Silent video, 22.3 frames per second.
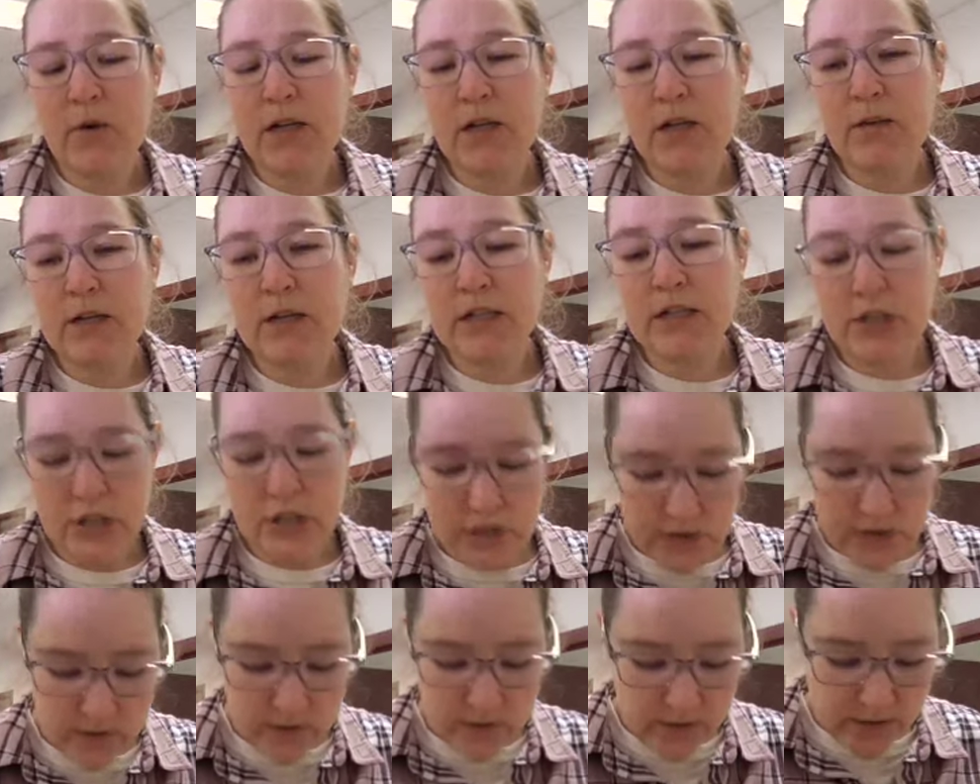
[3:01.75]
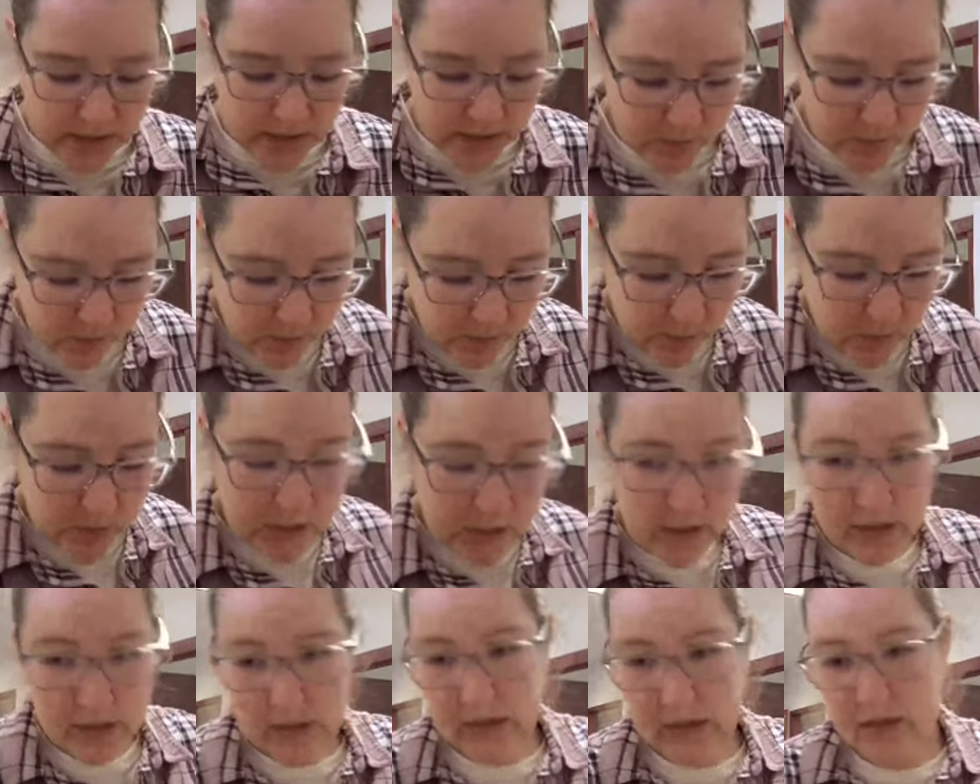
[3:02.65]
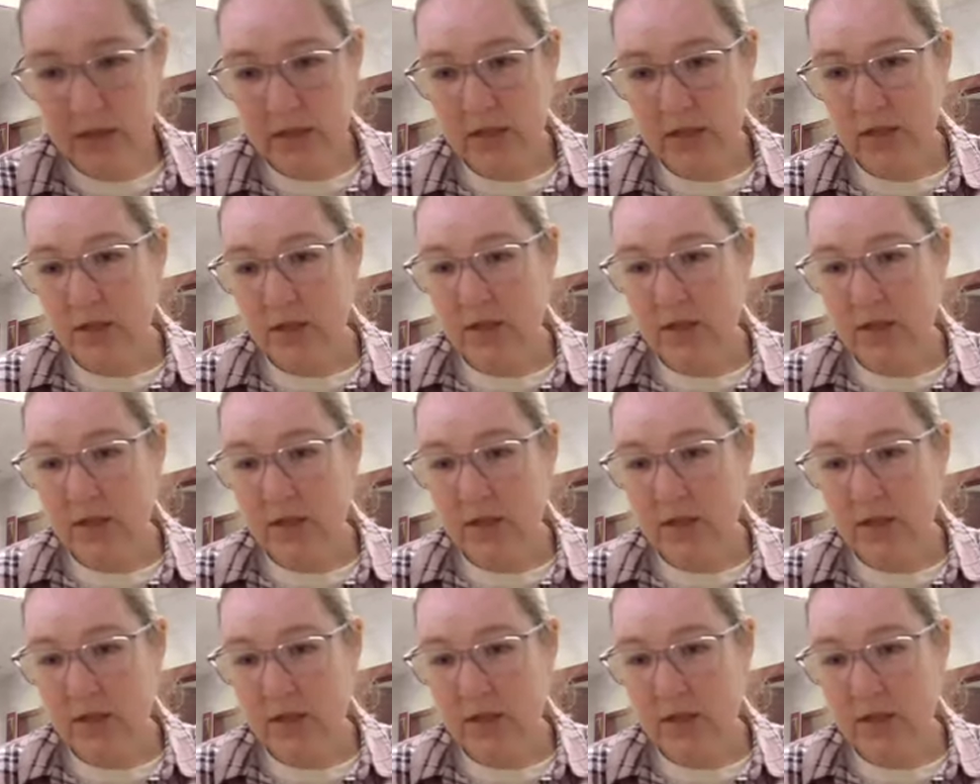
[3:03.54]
what you can do with